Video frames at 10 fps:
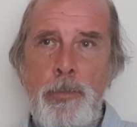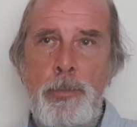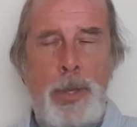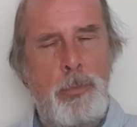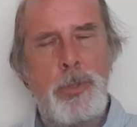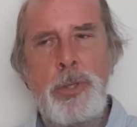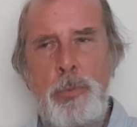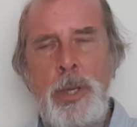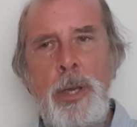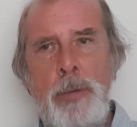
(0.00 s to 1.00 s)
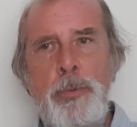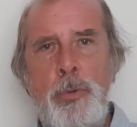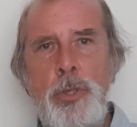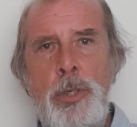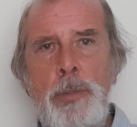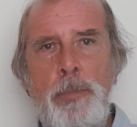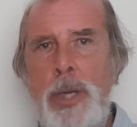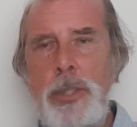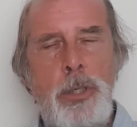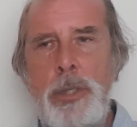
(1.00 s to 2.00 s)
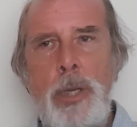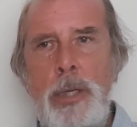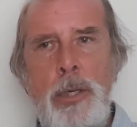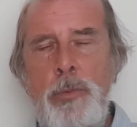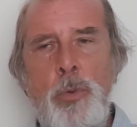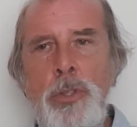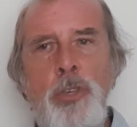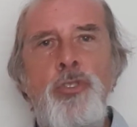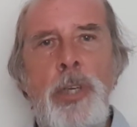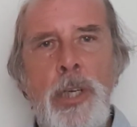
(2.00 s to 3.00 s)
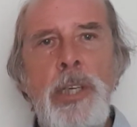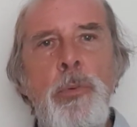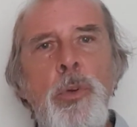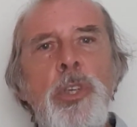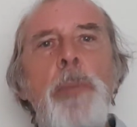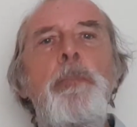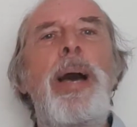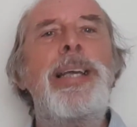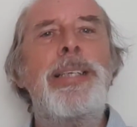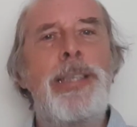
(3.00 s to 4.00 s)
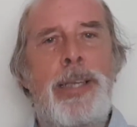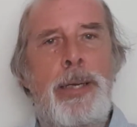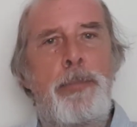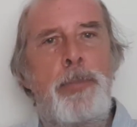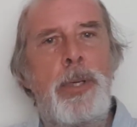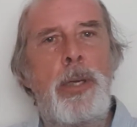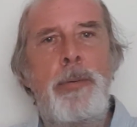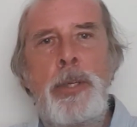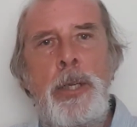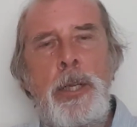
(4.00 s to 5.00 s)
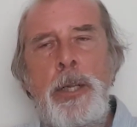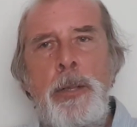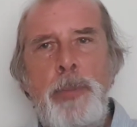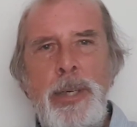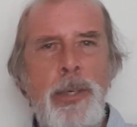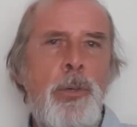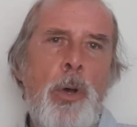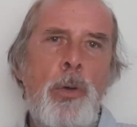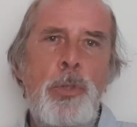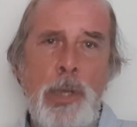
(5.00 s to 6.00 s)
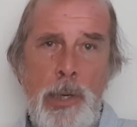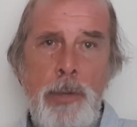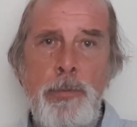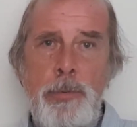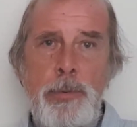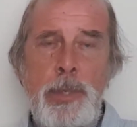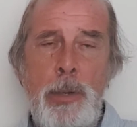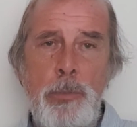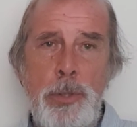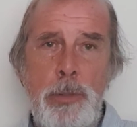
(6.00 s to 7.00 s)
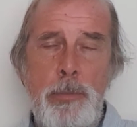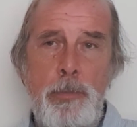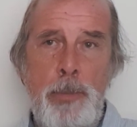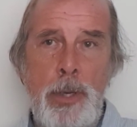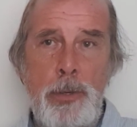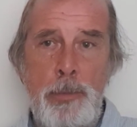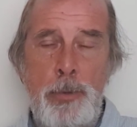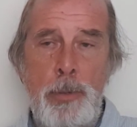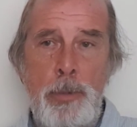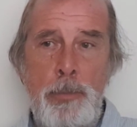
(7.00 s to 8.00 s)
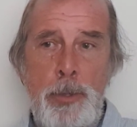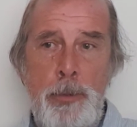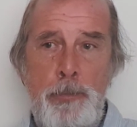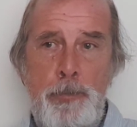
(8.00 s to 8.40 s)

That was the way I approached it. I didn't want to drink. I didn't want to go back to that, but I didn't know how to live, and that was part of the problem now.